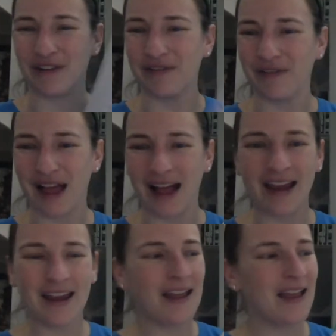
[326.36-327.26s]

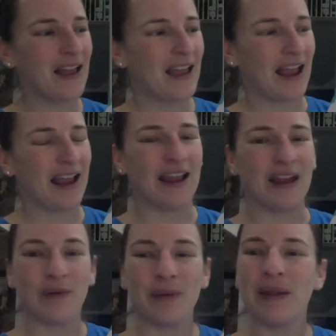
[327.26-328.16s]
fly,
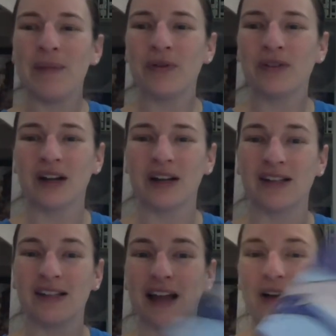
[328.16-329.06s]
and when people
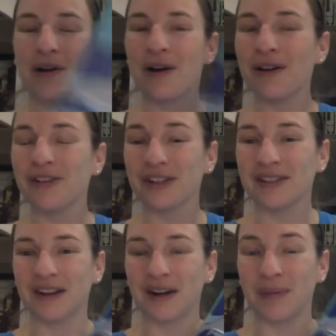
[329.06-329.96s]
started to doubt her and she
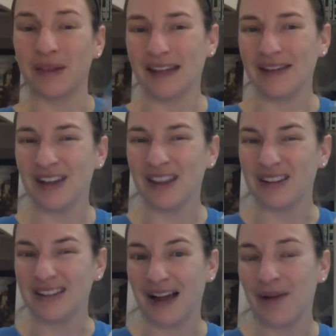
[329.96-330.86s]
started believing
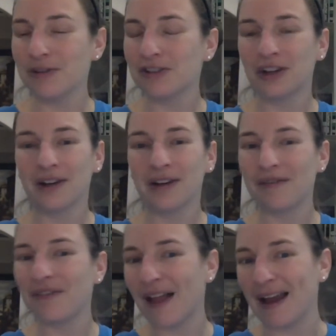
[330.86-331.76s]
their doubts, she
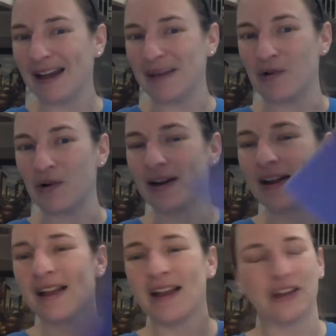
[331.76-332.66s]
couldn't fly anymore.
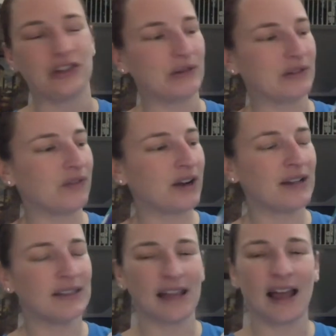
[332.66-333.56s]
And she was
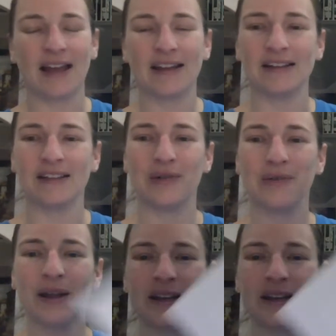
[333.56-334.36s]
very sad until one